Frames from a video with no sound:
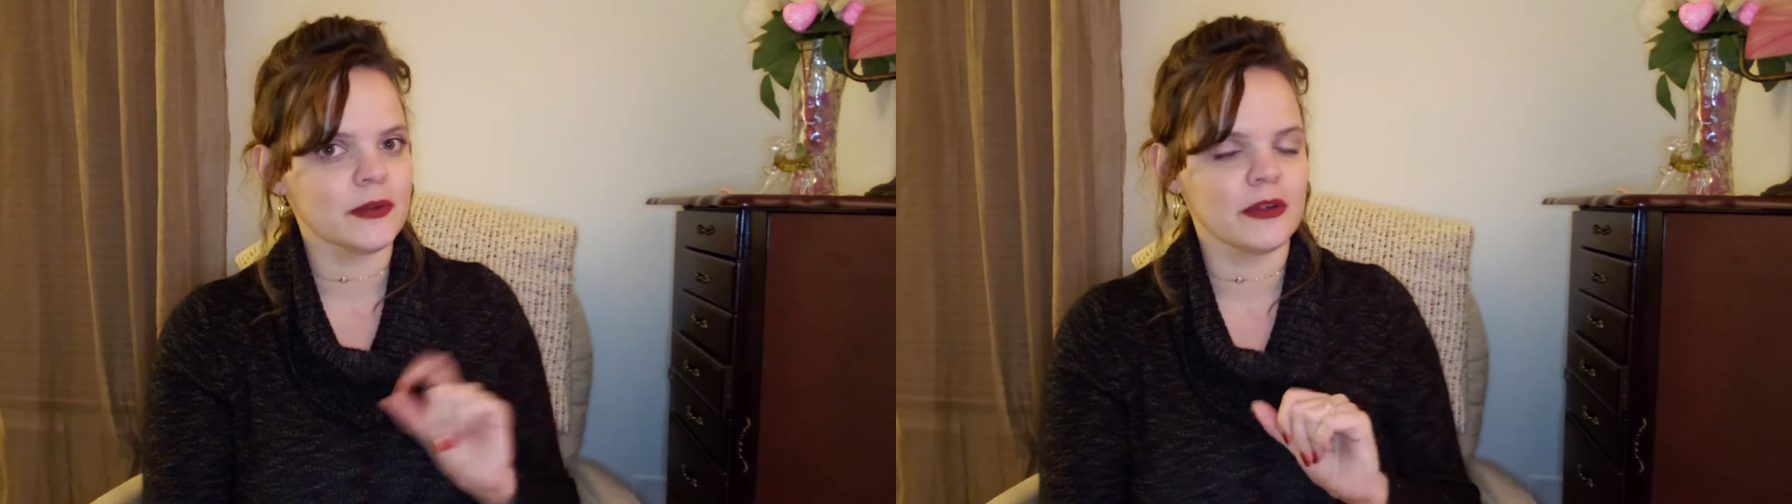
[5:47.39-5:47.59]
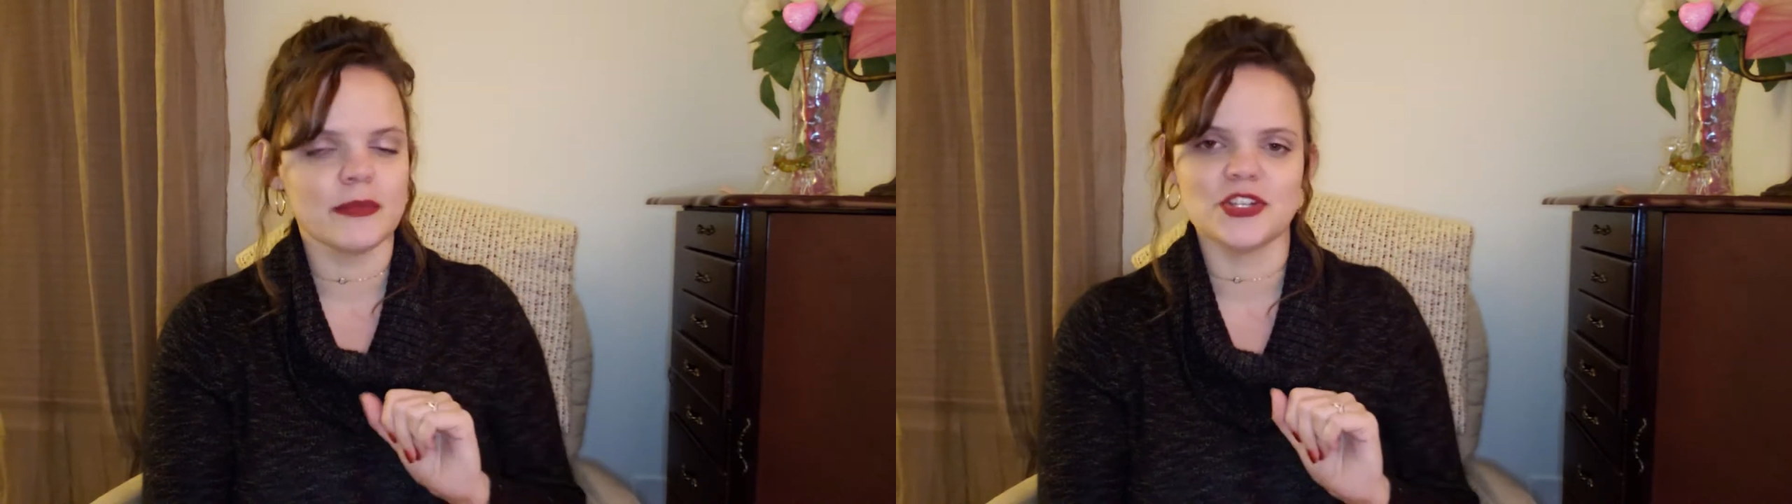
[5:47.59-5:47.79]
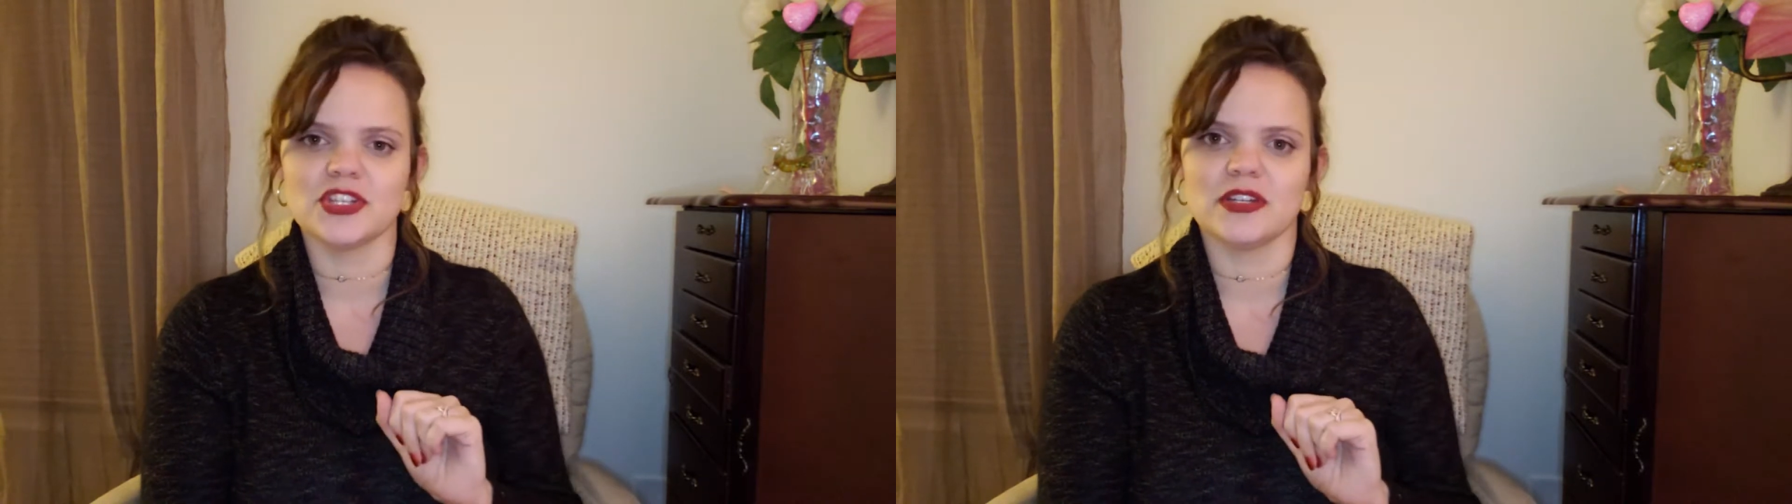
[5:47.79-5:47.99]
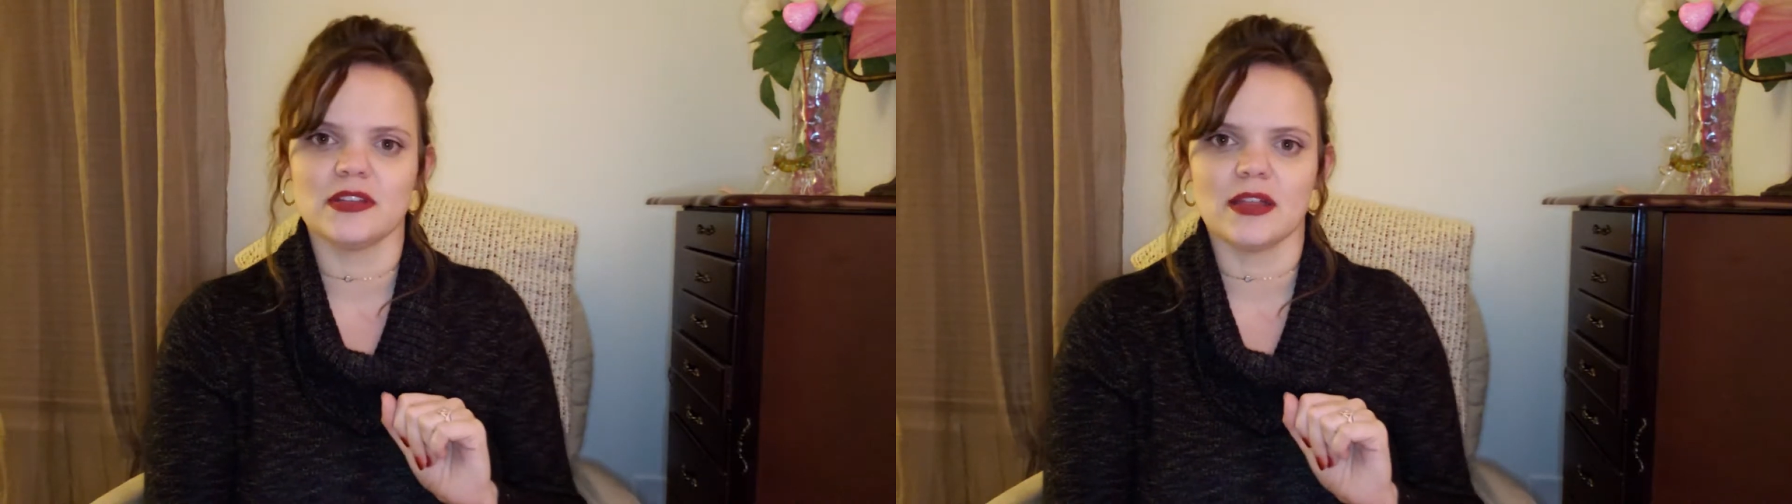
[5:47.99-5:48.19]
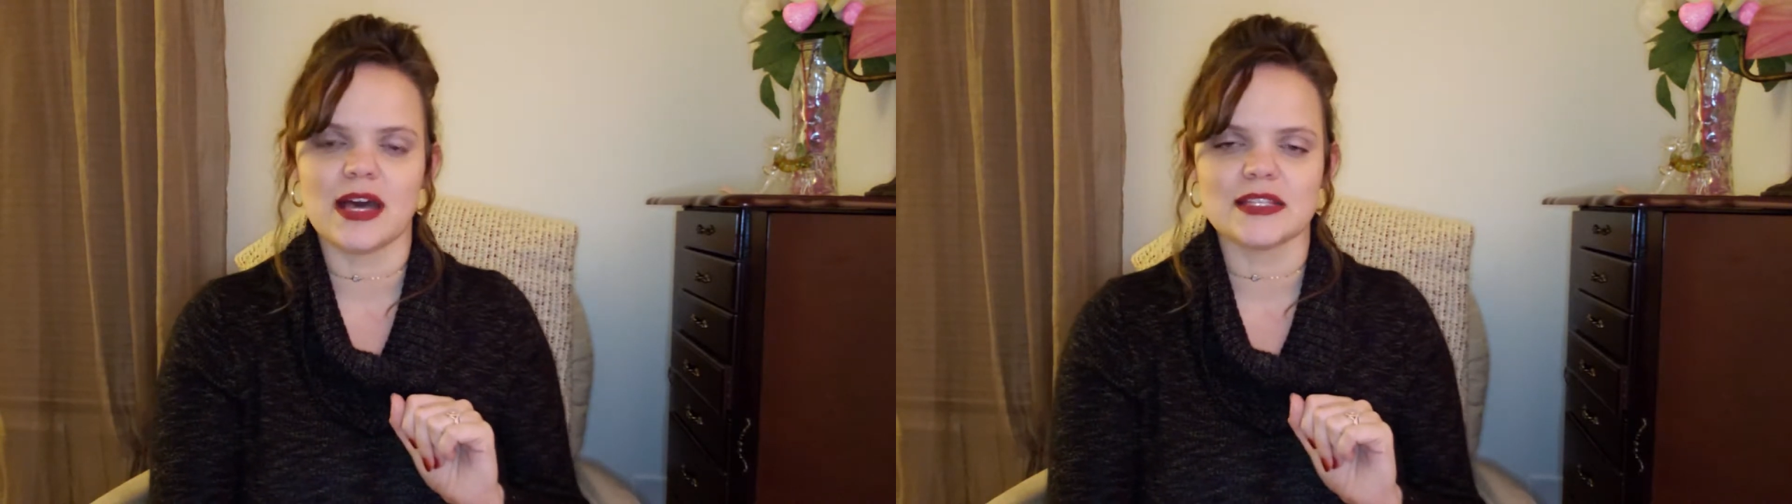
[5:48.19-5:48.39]
weren't mentioned in the
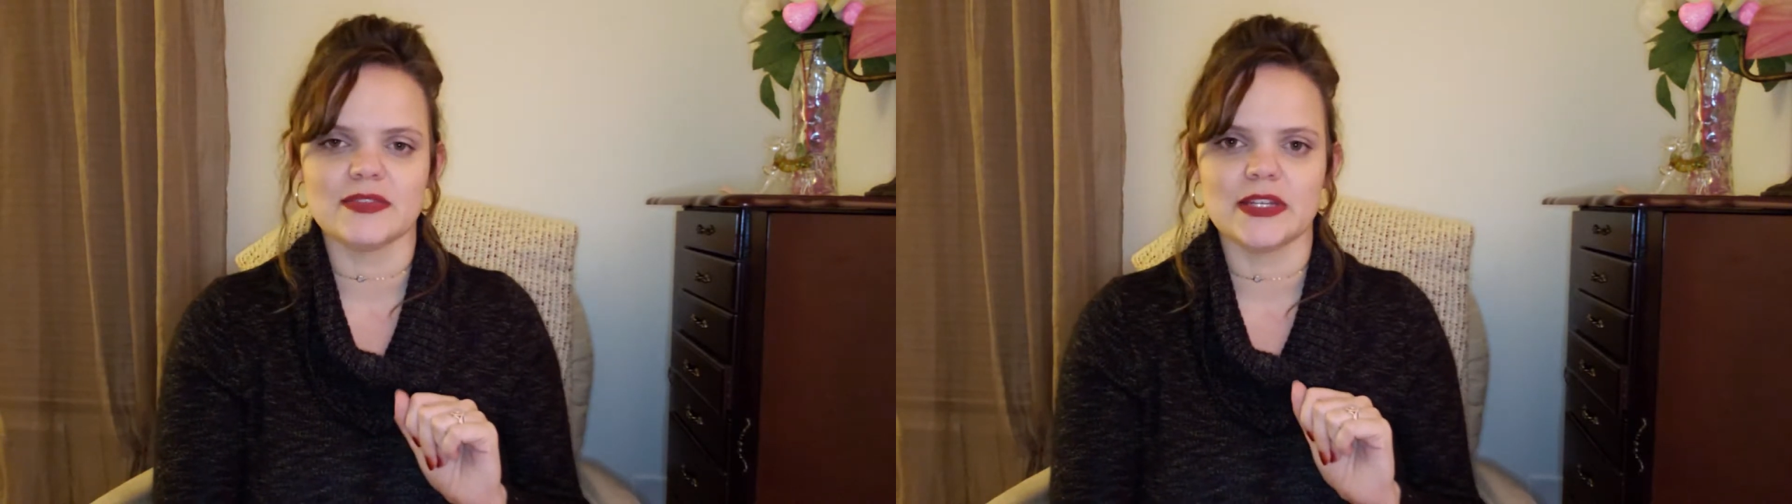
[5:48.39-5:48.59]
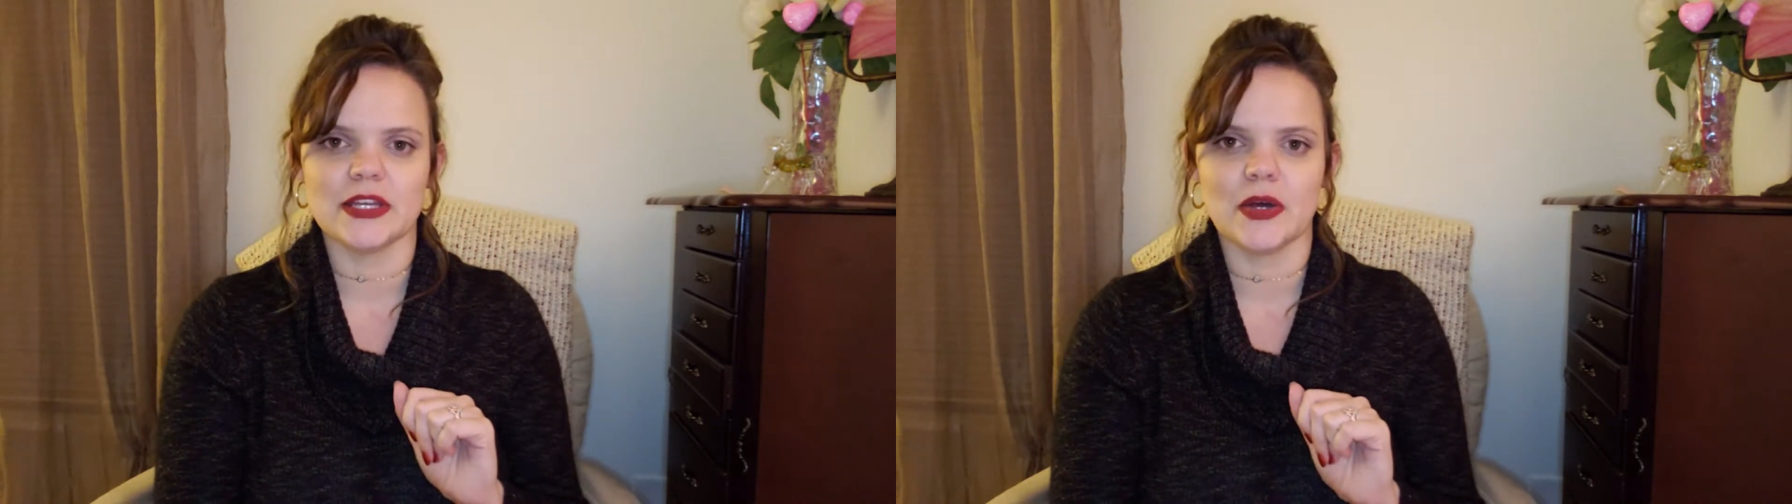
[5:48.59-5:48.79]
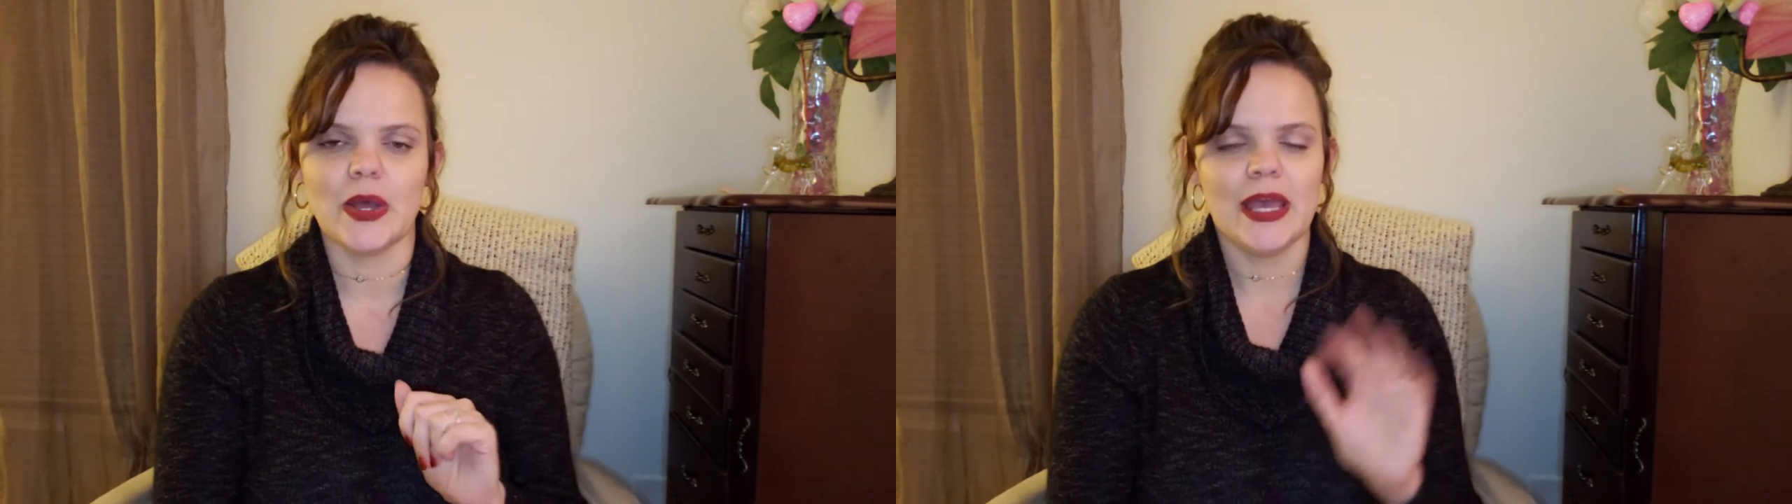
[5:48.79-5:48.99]
last video,